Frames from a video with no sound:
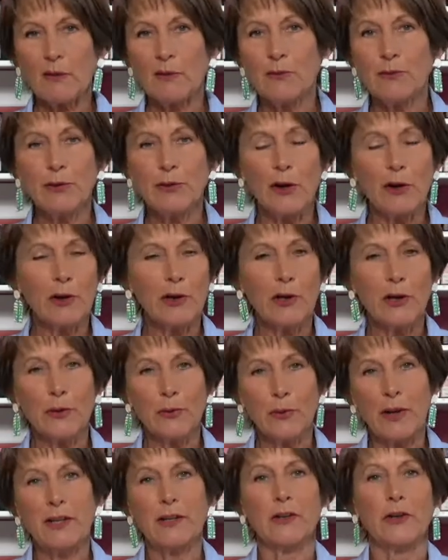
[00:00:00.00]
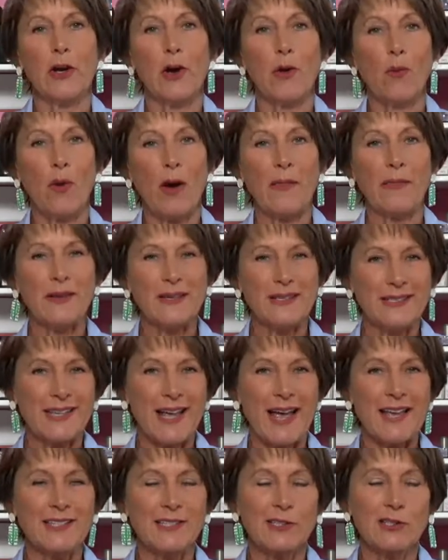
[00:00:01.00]
very good way to know what the
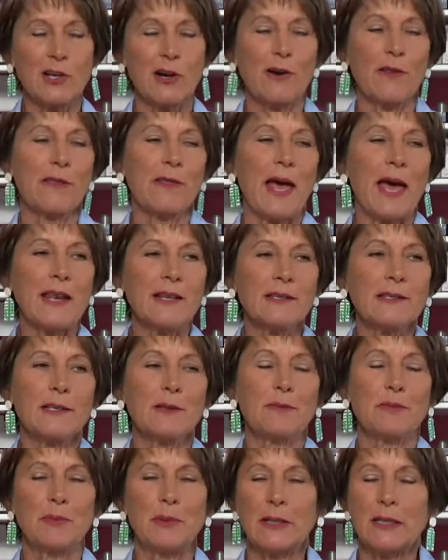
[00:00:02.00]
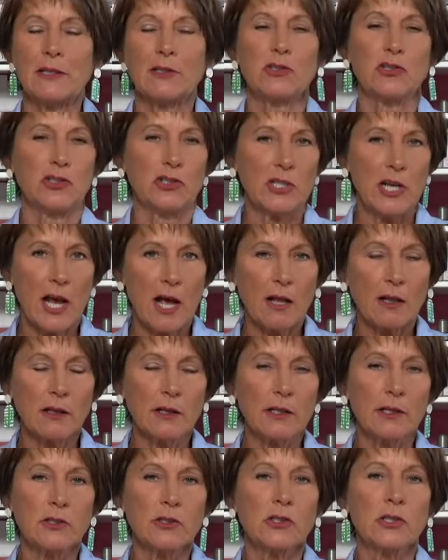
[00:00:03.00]
sizes are. That is the biggest
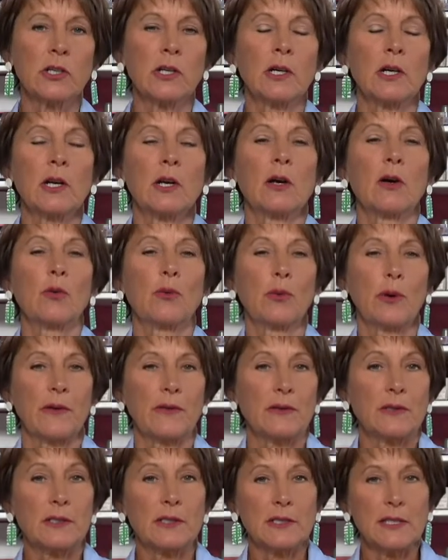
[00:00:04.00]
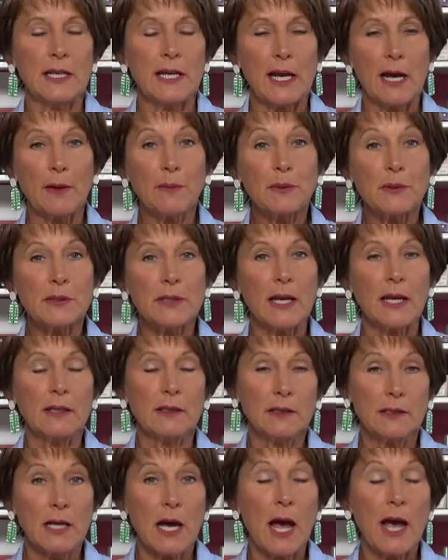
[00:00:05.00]
challenge with stamps
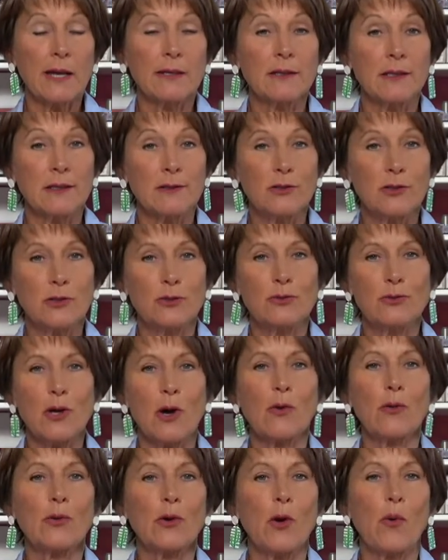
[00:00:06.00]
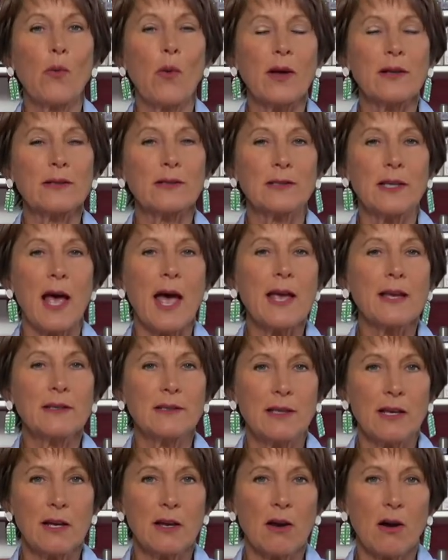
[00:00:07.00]
and dies is you don't know what
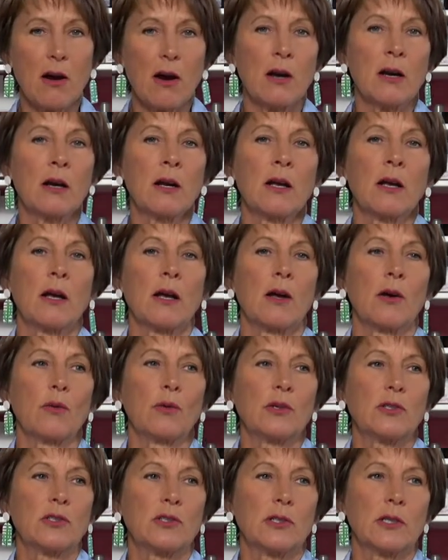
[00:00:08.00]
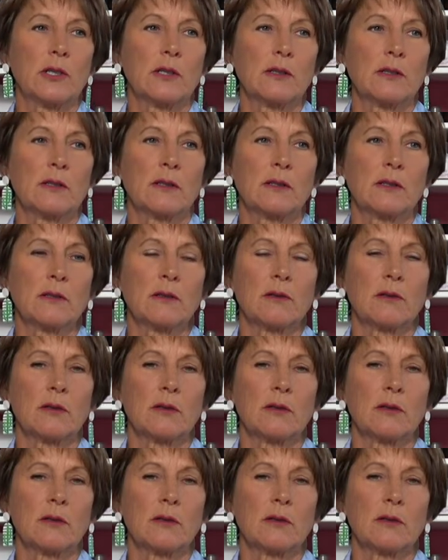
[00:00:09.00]
size they are, which is